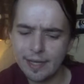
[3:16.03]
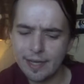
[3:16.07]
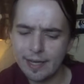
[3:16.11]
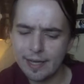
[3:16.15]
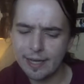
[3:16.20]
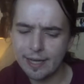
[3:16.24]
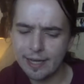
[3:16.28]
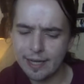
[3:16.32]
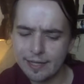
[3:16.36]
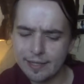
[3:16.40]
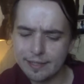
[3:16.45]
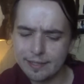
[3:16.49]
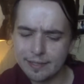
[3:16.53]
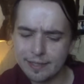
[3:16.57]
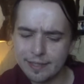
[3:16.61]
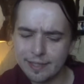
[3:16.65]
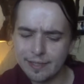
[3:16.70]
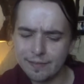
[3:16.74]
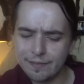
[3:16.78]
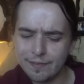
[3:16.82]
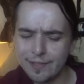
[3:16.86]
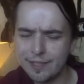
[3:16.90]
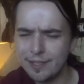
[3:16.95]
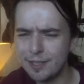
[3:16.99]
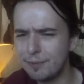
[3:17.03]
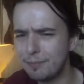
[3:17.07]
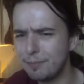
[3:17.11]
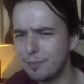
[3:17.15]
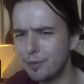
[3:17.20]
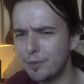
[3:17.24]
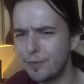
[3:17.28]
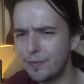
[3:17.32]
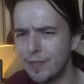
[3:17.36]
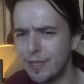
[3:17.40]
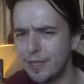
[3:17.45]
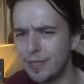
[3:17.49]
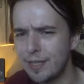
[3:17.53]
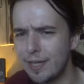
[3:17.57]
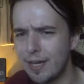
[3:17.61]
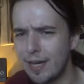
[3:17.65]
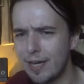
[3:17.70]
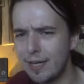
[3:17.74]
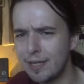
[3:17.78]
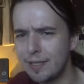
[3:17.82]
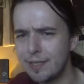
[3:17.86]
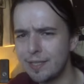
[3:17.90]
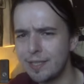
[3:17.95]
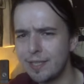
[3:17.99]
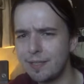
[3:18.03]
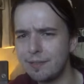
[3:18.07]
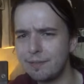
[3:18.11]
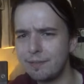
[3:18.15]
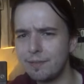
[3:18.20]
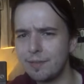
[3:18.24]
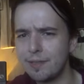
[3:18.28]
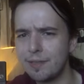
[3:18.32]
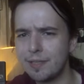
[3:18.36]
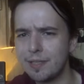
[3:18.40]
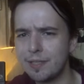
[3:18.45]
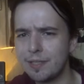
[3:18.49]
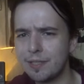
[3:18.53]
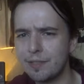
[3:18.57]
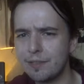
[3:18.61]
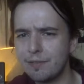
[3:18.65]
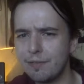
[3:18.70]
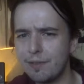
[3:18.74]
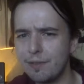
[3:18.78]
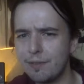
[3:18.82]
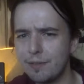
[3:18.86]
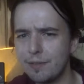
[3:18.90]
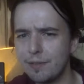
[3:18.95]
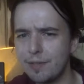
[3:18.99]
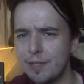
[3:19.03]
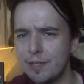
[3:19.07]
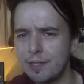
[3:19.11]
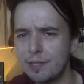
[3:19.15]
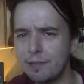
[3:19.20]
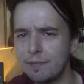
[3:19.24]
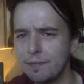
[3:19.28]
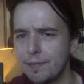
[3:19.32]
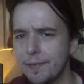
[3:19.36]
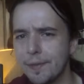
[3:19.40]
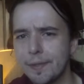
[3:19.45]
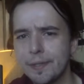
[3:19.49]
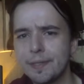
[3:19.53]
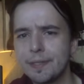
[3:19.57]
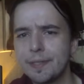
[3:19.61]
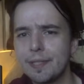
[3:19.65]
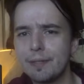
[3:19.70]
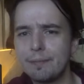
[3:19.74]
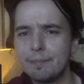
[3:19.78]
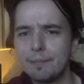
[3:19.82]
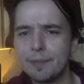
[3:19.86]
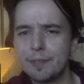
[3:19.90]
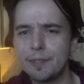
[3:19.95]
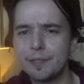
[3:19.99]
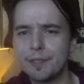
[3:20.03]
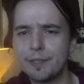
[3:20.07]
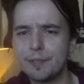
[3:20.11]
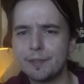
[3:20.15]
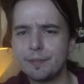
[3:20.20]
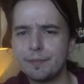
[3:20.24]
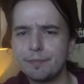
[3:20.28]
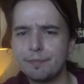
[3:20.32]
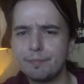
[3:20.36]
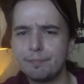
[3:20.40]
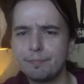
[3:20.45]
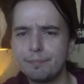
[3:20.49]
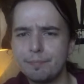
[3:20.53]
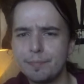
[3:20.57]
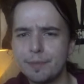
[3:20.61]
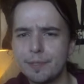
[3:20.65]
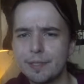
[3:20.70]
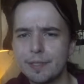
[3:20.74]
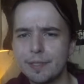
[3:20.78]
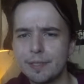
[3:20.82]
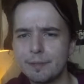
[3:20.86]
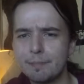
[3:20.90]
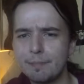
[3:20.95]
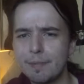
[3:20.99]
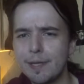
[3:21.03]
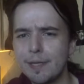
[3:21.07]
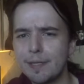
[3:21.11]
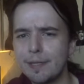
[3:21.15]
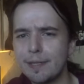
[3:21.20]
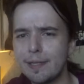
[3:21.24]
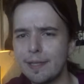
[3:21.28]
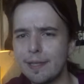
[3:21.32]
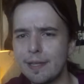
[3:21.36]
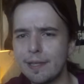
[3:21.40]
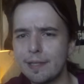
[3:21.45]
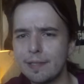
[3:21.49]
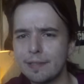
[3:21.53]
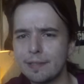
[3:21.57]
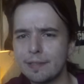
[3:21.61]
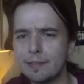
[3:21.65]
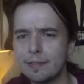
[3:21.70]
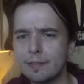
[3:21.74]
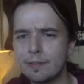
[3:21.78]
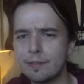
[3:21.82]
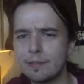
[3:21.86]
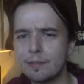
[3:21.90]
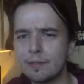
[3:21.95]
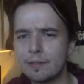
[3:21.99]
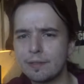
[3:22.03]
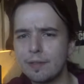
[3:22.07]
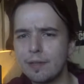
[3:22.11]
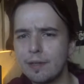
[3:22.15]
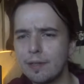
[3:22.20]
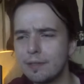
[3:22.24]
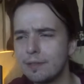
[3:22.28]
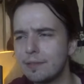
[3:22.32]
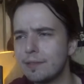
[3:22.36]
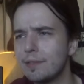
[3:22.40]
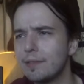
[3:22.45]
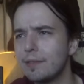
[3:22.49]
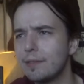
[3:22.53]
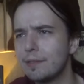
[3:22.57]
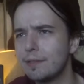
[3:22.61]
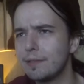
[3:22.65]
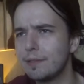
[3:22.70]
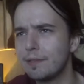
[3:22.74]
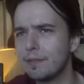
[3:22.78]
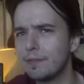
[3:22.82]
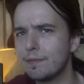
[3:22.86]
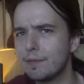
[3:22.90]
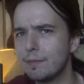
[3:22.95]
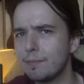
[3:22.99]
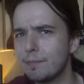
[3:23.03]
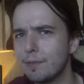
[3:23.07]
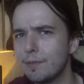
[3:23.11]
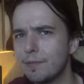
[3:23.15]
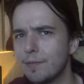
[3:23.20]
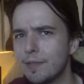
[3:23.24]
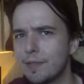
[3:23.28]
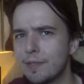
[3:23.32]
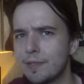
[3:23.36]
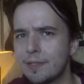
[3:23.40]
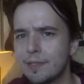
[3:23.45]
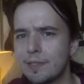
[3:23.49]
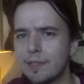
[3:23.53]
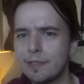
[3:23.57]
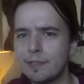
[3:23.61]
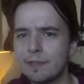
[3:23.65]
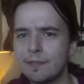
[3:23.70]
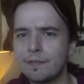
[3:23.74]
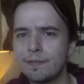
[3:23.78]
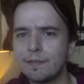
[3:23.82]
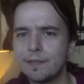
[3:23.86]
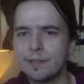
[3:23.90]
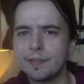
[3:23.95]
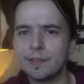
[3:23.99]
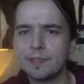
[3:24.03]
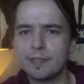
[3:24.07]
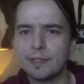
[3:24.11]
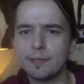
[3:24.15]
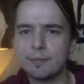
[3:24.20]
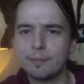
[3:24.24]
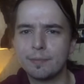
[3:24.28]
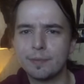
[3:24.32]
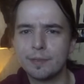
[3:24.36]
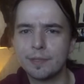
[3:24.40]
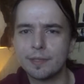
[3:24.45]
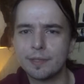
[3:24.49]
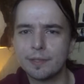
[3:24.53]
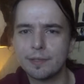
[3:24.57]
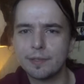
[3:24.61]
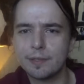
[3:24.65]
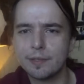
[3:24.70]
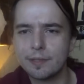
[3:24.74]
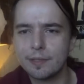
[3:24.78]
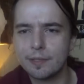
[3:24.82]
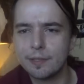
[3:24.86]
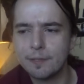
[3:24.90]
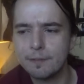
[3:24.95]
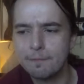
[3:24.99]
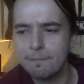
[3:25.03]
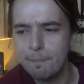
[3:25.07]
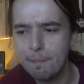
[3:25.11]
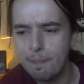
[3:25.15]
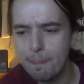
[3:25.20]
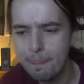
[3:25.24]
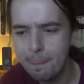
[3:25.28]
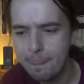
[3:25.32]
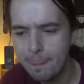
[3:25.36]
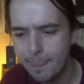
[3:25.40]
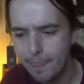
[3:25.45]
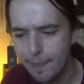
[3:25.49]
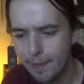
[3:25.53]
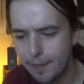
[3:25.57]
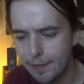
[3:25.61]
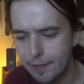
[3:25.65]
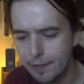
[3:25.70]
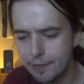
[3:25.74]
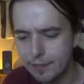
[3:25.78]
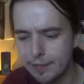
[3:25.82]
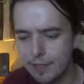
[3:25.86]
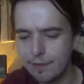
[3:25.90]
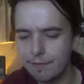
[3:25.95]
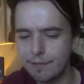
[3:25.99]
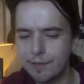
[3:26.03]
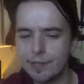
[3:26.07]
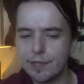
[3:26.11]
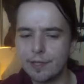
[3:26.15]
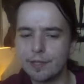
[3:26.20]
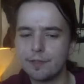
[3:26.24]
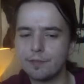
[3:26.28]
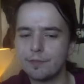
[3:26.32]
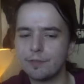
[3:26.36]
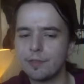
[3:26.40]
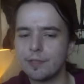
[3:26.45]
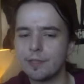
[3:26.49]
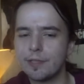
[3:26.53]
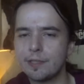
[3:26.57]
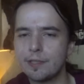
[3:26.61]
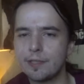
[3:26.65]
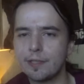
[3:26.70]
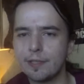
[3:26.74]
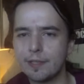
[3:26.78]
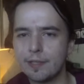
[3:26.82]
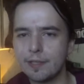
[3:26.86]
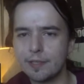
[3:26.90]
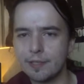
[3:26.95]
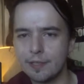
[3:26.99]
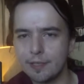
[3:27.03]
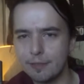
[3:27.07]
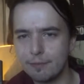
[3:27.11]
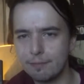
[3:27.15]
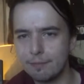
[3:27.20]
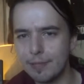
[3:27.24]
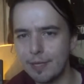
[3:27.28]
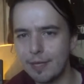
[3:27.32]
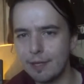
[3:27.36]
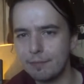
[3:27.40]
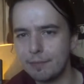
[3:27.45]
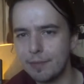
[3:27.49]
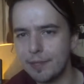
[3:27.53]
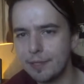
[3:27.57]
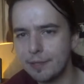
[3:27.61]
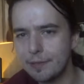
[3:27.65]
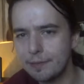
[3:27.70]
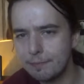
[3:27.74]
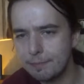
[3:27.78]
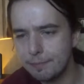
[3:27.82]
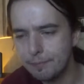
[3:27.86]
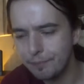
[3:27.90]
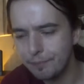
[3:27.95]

And even in the movie, I didn't really grow to like her voice that much. But despite that, the content of the movie itself is still pretty good. Kevin Conroy is at least still Batman.